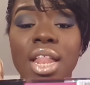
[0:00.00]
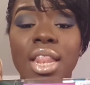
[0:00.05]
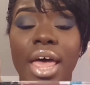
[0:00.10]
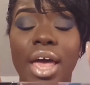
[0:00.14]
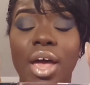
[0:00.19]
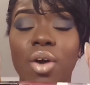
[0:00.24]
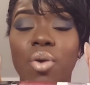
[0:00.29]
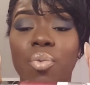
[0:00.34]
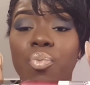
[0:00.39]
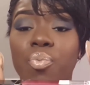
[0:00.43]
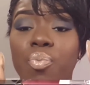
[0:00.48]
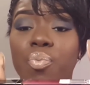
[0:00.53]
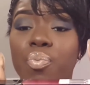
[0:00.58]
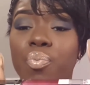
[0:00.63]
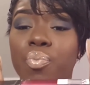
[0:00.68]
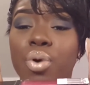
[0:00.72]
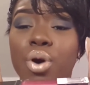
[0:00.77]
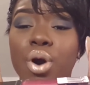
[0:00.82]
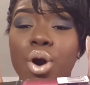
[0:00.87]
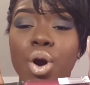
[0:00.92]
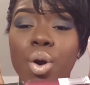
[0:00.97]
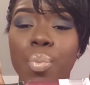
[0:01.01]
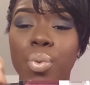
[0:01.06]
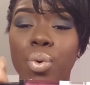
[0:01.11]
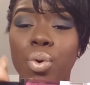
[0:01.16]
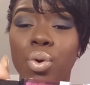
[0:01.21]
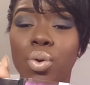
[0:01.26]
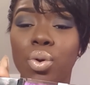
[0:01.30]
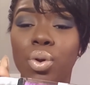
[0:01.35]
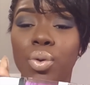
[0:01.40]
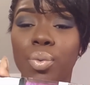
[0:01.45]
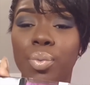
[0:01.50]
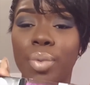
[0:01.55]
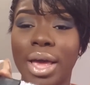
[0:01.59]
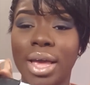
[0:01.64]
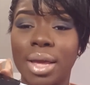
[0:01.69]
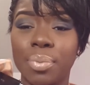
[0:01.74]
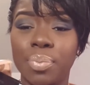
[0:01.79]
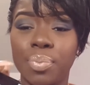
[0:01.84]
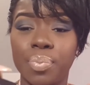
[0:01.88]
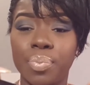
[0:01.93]
like purple,
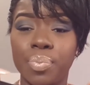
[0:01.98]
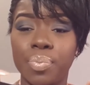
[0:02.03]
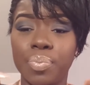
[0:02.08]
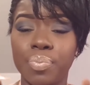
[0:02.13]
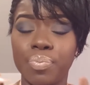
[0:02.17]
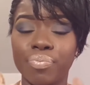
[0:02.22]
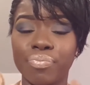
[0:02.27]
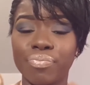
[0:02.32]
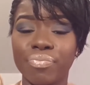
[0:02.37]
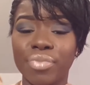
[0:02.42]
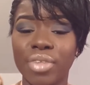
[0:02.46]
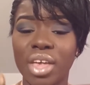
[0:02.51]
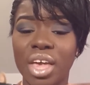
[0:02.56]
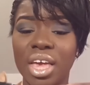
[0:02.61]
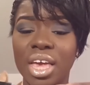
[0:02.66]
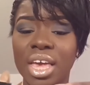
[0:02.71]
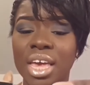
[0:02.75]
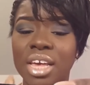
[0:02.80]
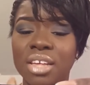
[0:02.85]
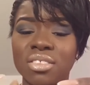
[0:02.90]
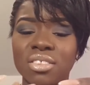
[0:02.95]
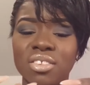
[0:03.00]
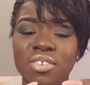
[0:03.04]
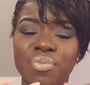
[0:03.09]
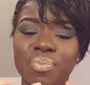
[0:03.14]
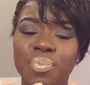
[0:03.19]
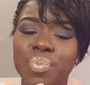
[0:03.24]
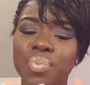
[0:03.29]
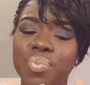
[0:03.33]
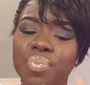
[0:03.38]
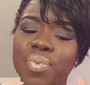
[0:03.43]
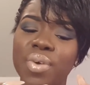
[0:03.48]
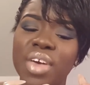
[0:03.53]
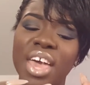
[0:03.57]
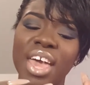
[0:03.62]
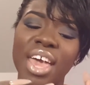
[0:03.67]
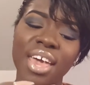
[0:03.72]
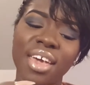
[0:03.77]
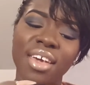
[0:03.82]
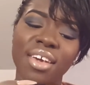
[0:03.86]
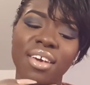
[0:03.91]
like hints of
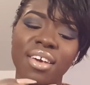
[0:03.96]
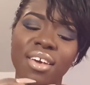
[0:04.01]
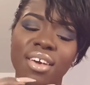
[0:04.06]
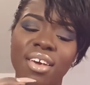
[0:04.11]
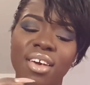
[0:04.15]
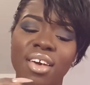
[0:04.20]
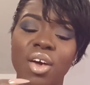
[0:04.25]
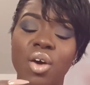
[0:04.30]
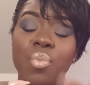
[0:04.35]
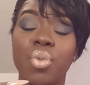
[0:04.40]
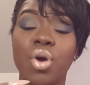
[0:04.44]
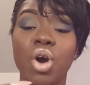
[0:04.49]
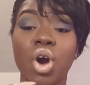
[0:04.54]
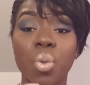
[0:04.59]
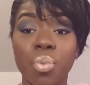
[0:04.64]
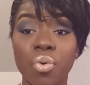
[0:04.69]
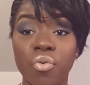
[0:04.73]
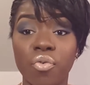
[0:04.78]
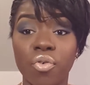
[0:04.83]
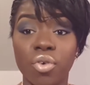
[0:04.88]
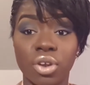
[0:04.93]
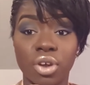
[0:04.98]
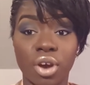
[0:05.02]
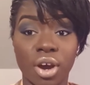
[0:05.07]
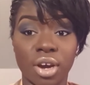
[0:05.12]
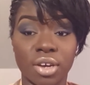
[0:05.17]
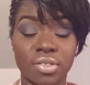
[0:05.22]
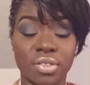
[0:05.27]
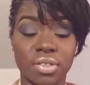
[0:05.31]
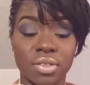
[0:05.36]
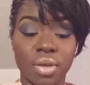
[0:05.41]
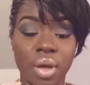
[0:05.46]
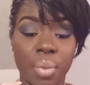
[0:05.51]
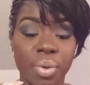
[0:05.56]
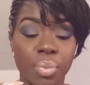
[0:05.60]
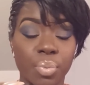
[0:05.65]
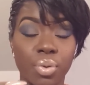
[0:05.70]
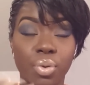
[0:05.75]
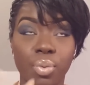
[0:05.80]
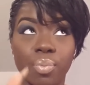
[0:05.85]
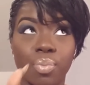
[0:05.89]
pink, purple for dark, I
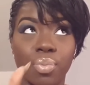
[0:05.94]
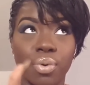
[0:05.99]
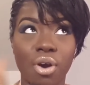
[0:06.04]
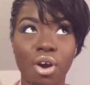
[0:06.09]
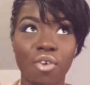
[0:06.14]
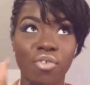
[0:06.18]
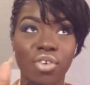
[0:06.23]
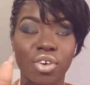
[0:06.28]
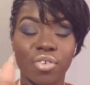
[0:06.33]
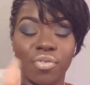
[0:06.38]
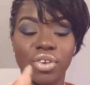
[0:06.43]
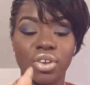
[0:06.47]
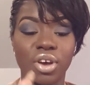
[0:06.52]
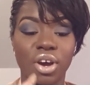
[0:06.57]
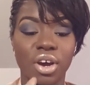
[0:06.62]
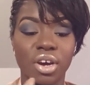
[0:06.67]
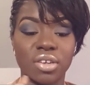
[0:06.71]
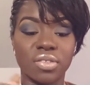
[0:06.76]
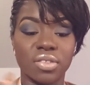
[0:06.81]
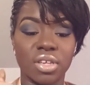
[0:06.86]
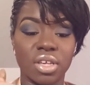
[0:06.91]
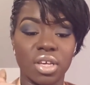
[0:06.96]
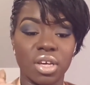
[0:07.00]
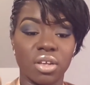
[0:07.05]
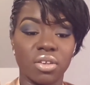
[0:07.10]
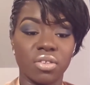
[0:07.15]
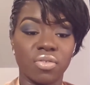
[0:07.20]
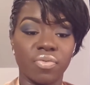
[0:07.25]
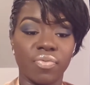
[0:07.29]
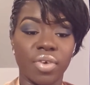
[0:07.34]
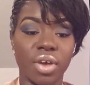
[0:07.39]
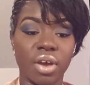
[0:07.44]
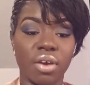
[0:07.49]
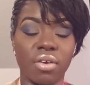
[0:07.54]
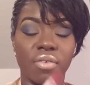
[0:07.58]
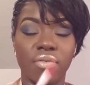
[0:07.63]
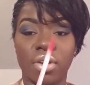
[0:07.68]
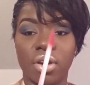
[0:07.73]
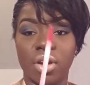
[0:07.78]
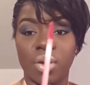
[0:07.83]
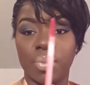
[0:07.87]
mean, perfect for dark skin. It's
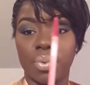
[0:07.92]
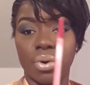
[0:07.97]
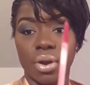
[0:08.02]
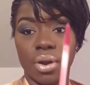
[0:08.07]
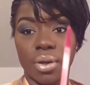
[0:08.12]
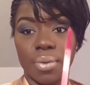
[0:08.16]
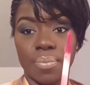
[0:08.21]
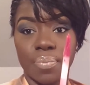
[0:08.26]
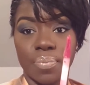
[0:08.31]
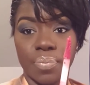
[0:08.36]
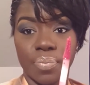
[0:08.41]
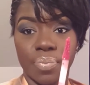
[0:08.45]
very, very pretty.